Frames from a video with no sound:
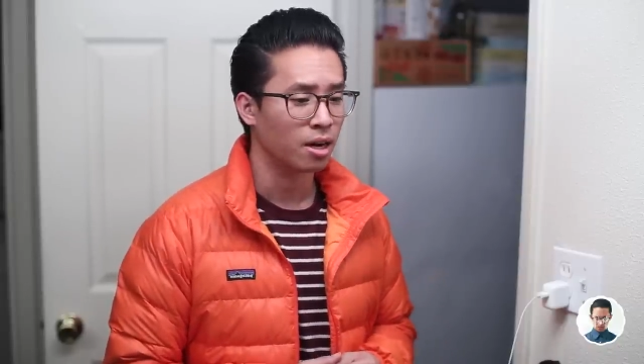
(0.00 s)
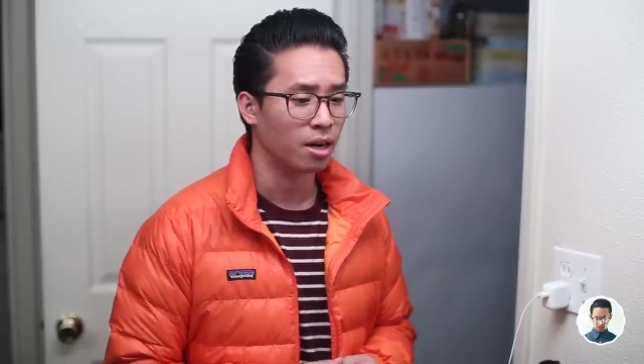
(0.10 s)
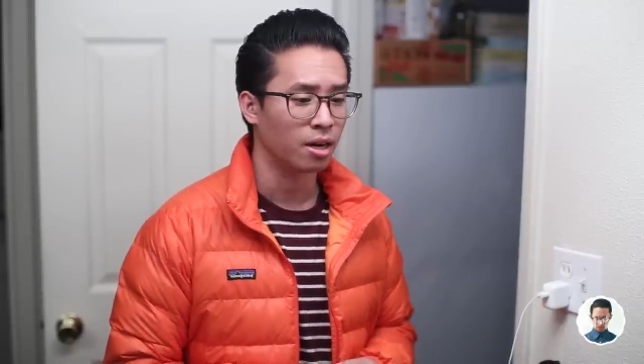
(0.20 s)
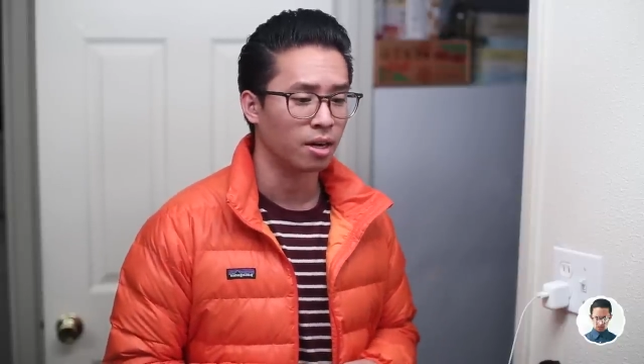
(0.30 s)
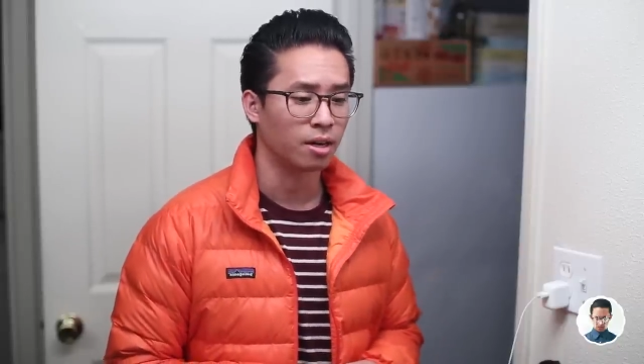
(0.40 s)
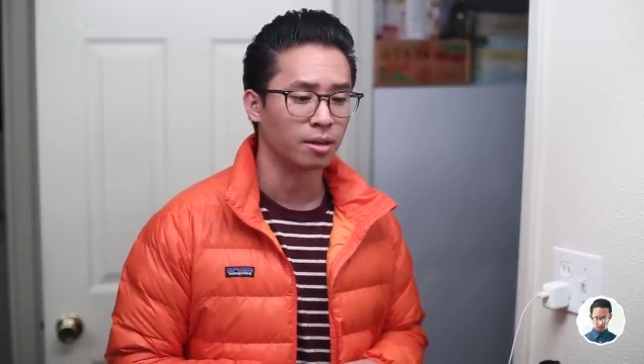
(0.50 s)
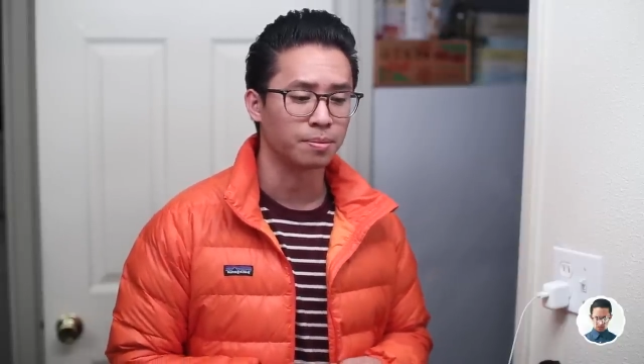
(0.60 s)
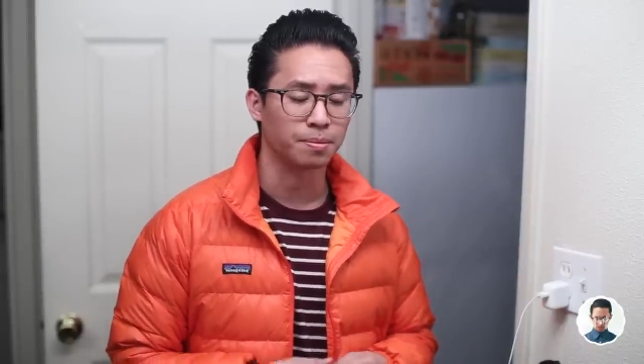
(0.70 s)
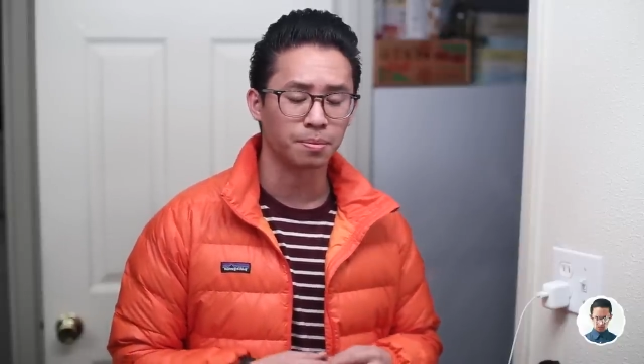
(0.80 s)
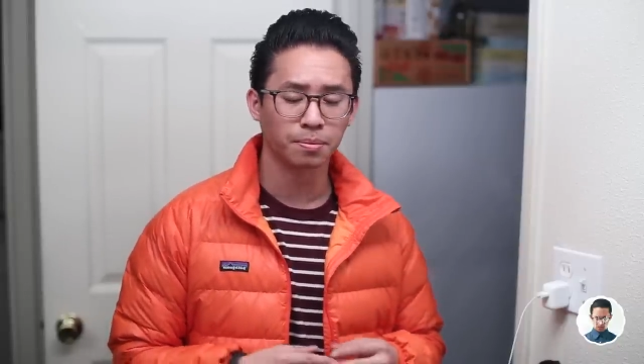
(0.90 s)

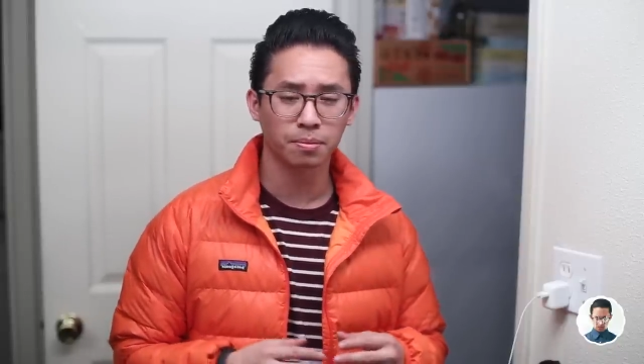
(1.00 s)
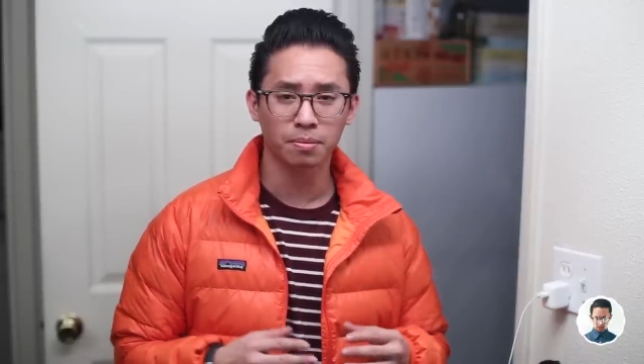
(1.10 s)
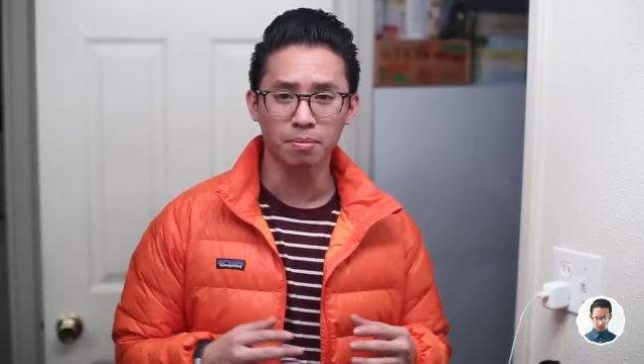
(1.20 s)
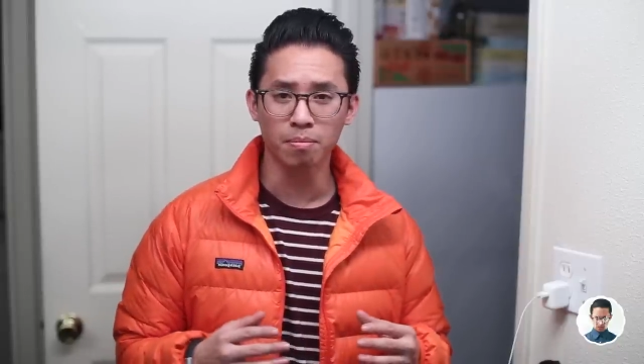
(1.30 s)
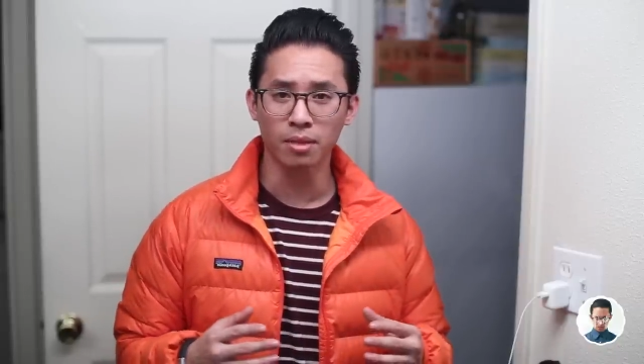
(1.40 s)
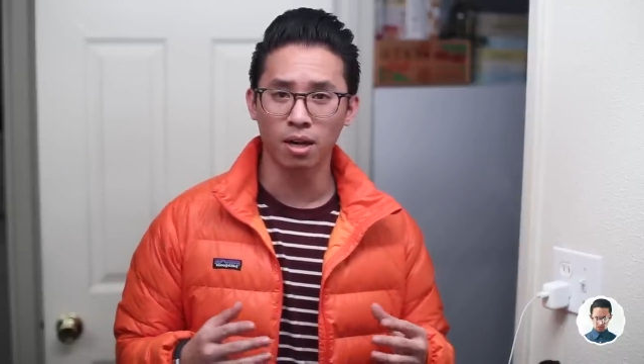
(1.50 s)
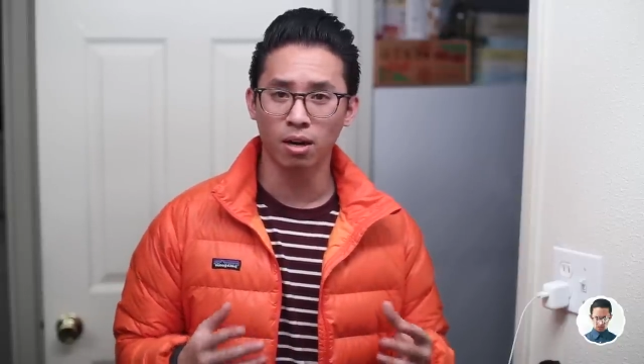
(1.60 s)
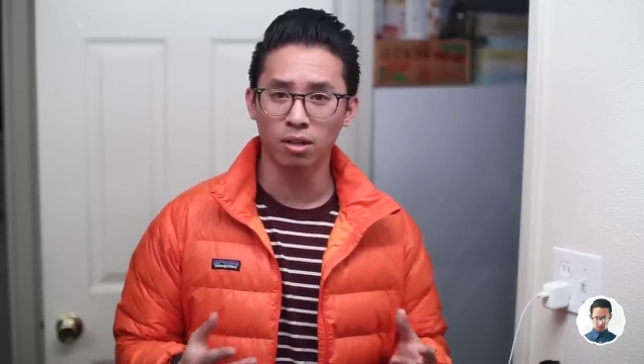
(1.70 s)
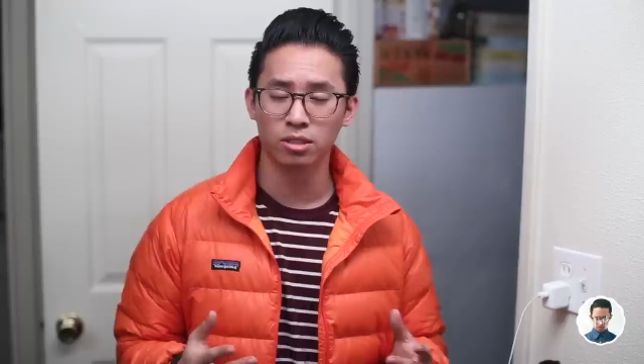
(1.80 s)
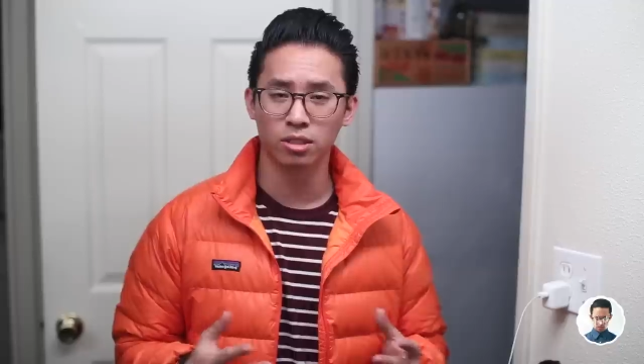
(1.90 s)
Um,
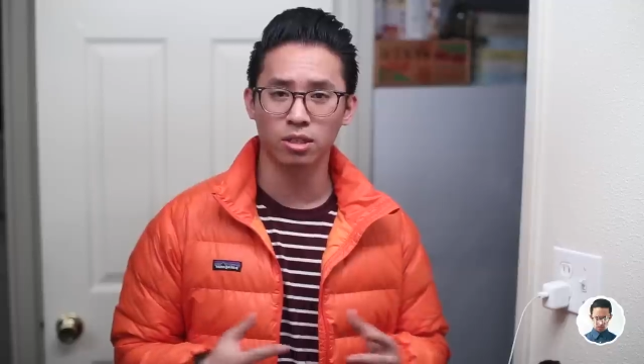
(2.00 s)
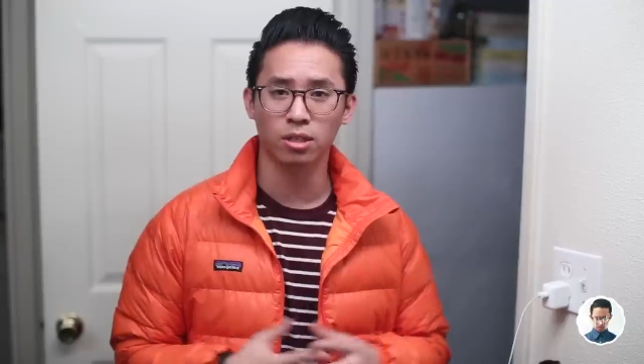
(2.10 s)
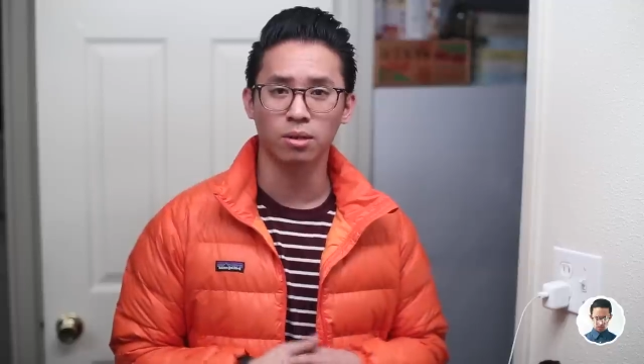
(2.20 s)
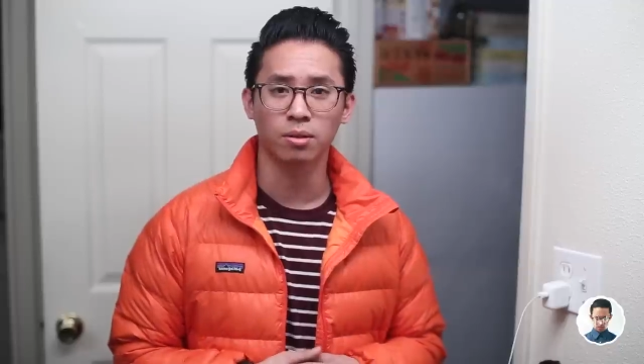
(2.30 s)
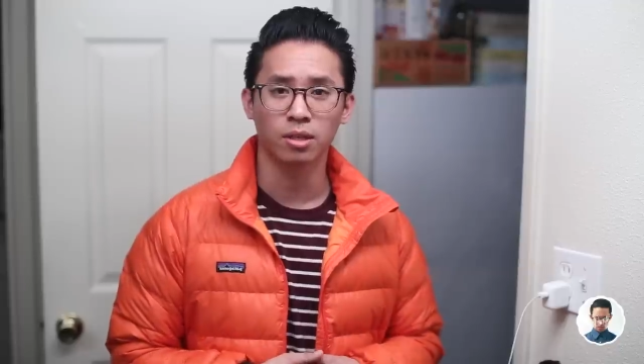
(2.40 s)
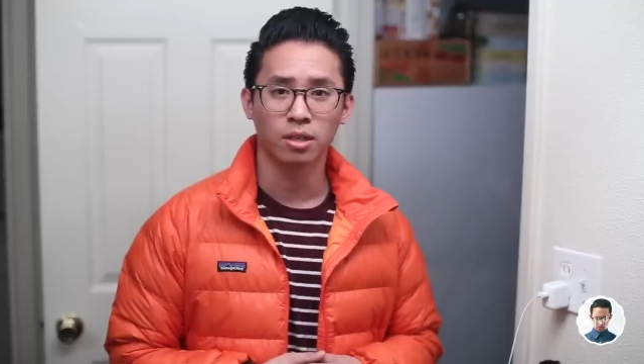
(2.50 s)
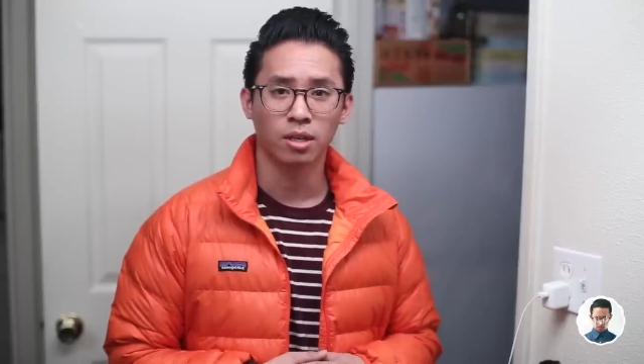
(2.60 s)
also,